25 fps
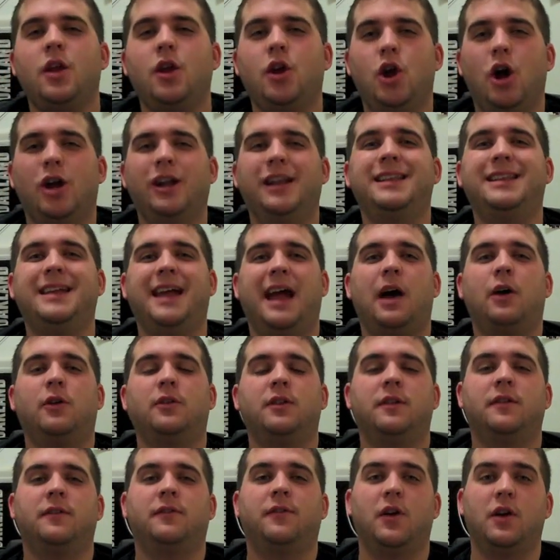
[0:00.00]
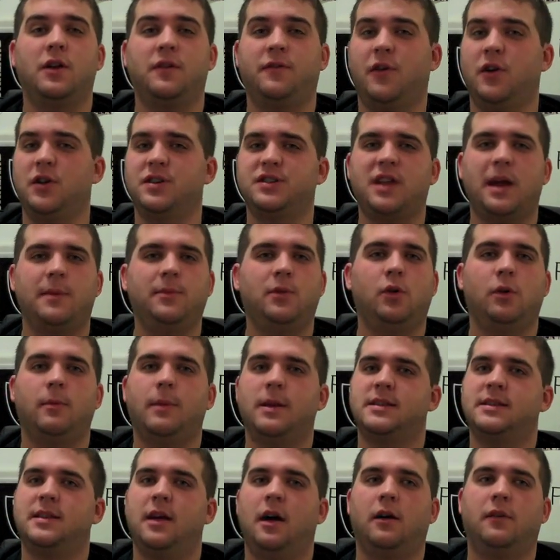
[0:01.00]
cut it down. First time doing it
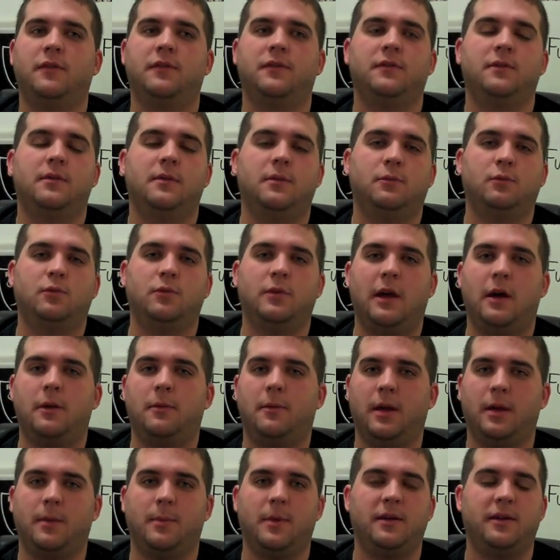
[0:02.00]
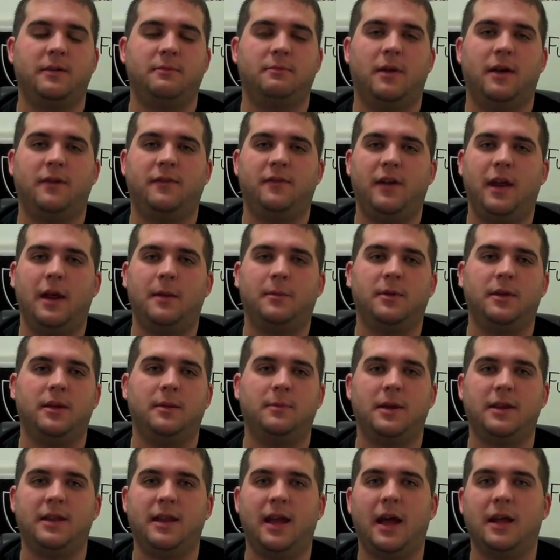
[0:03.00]
myself without like my family.
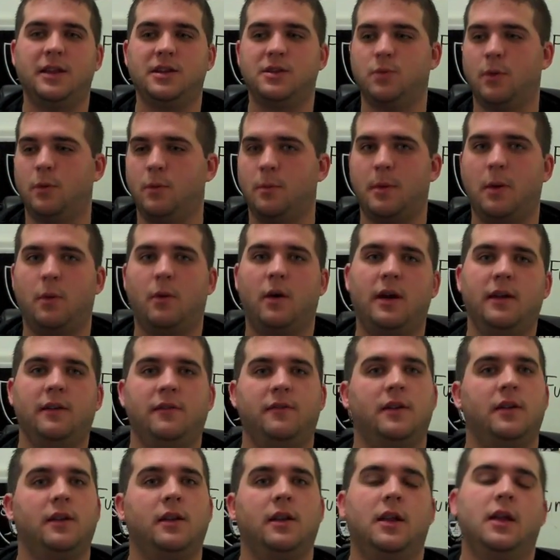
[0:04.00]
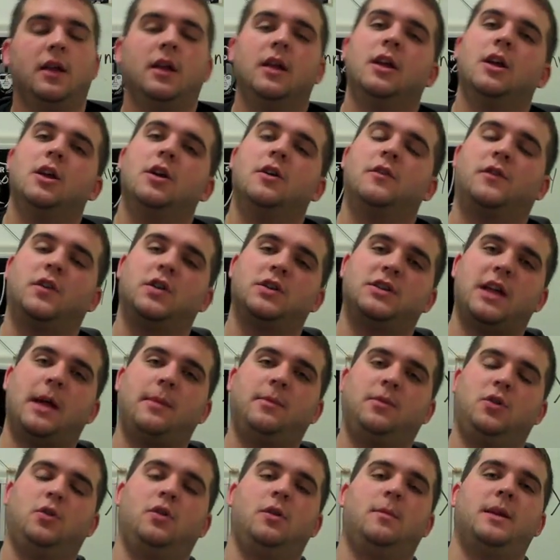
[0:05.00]
My dad just went with my wife, and first
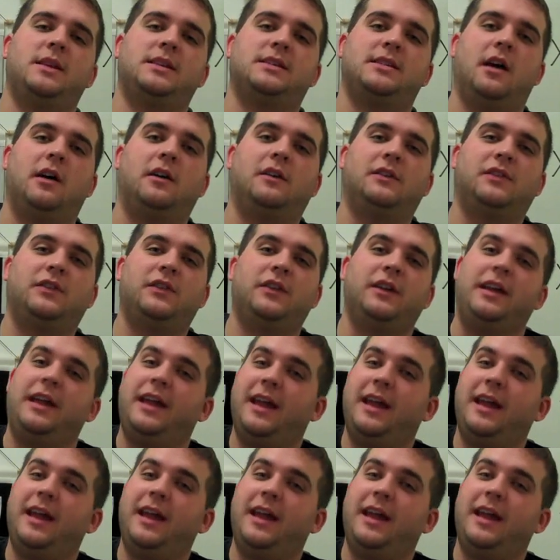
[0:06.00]
time doing it myself.